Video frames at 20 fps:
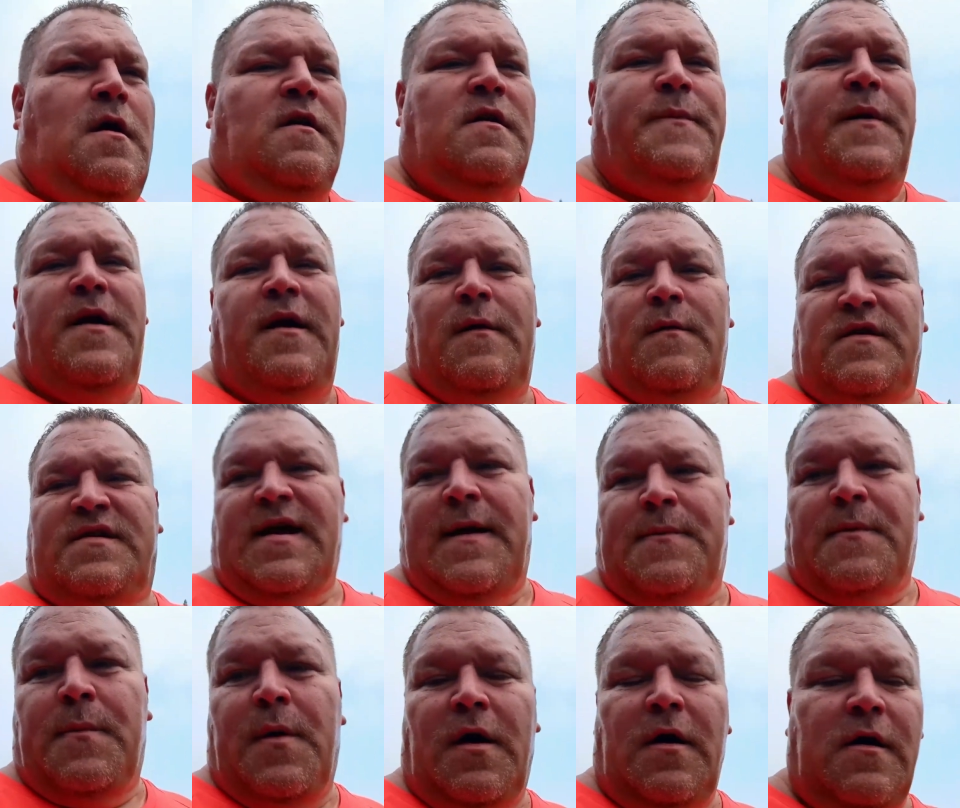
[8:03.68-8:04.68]
depending on what
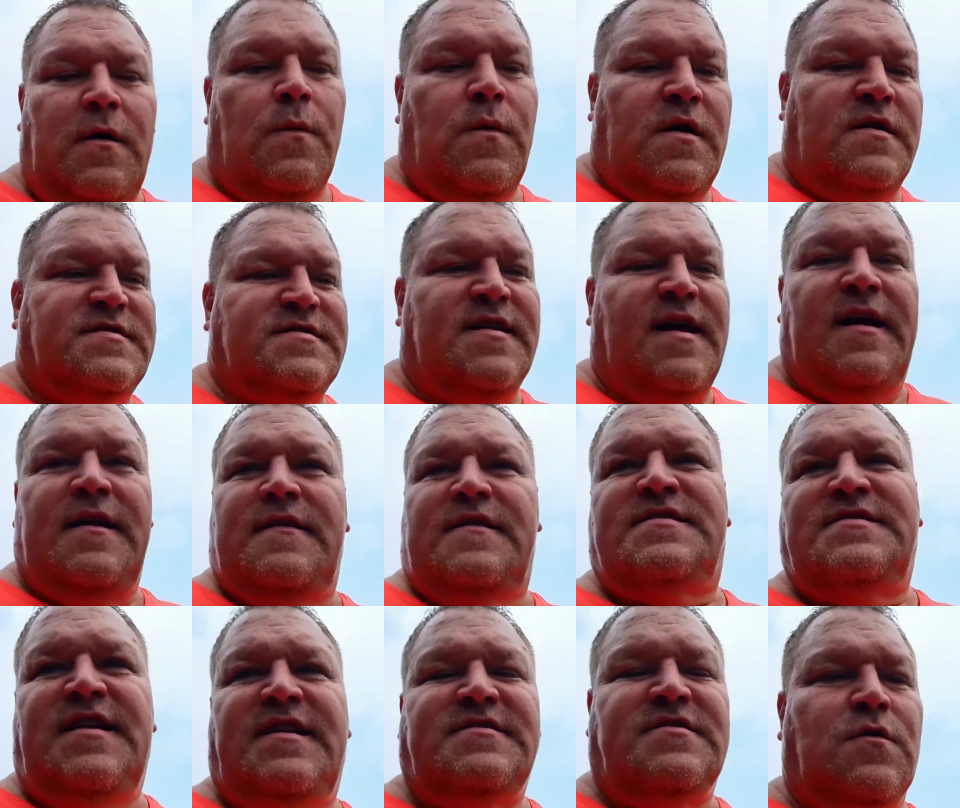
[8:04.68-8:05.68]
type of monitor it was, that the
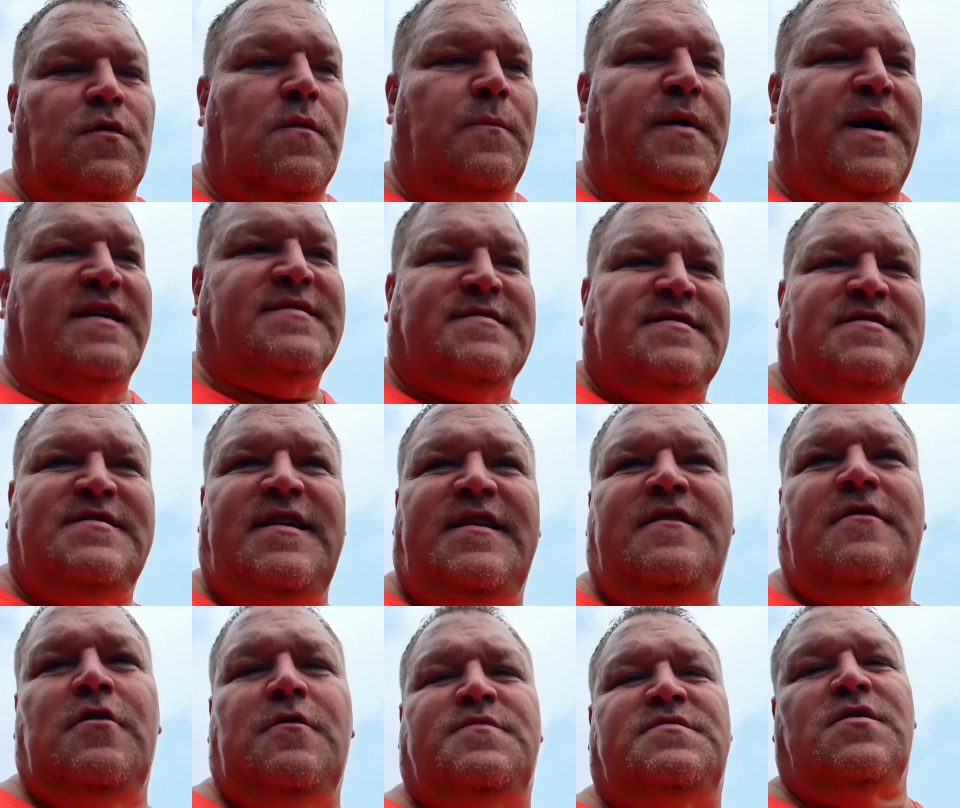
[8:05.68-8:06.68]
seed's going past the
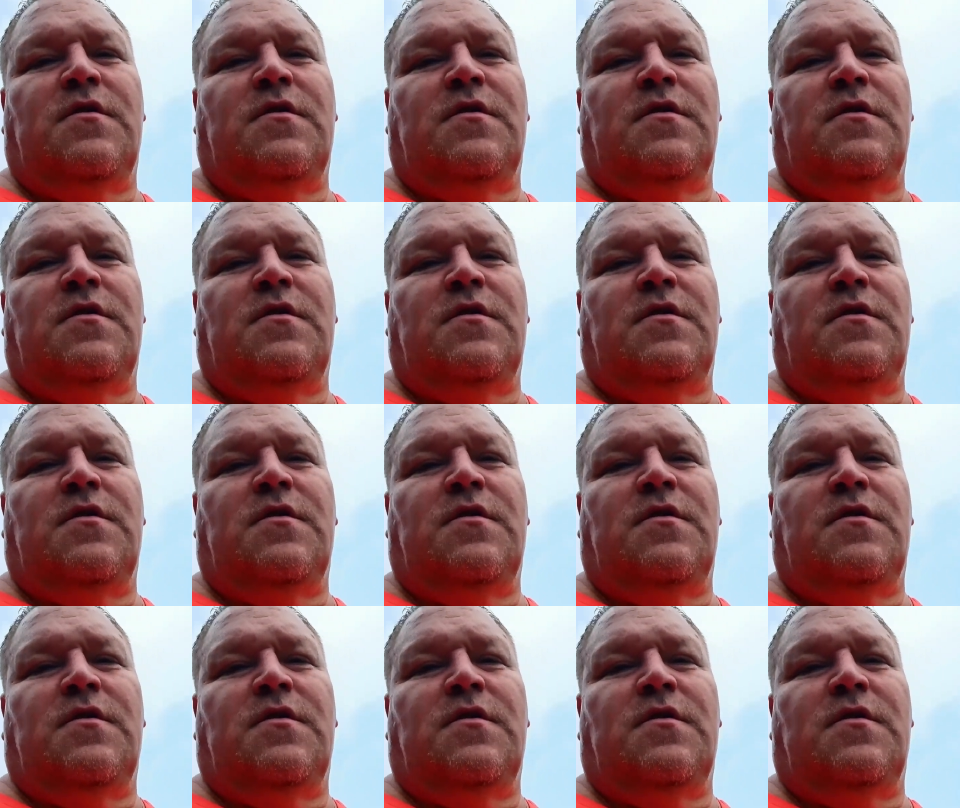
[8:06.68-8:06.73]
seed tube.